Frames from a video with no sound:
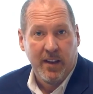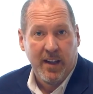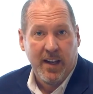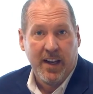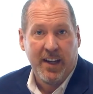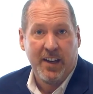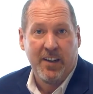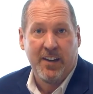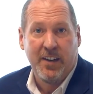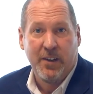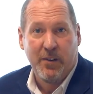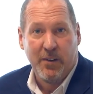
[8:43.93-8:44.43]
and
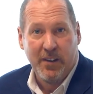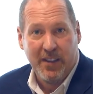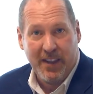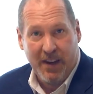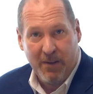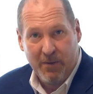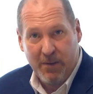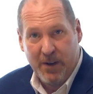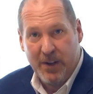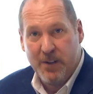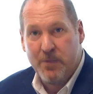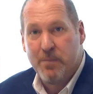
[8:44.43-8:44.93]
you're dealing with
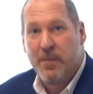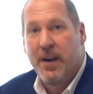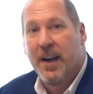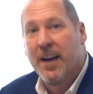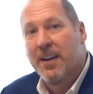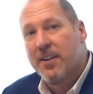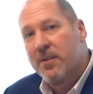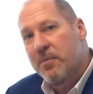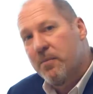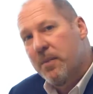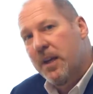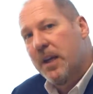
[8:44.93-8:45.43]
everybody's
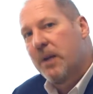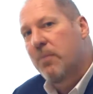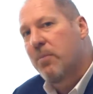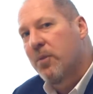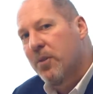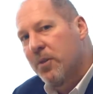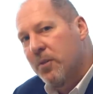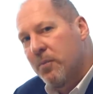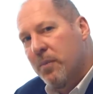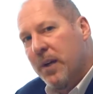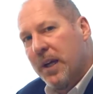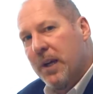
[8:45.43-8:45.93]
best
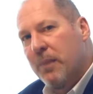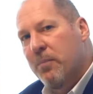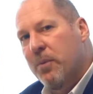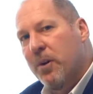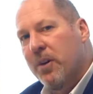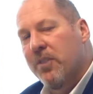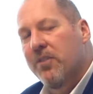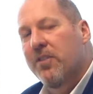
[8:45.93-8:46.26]
people's people.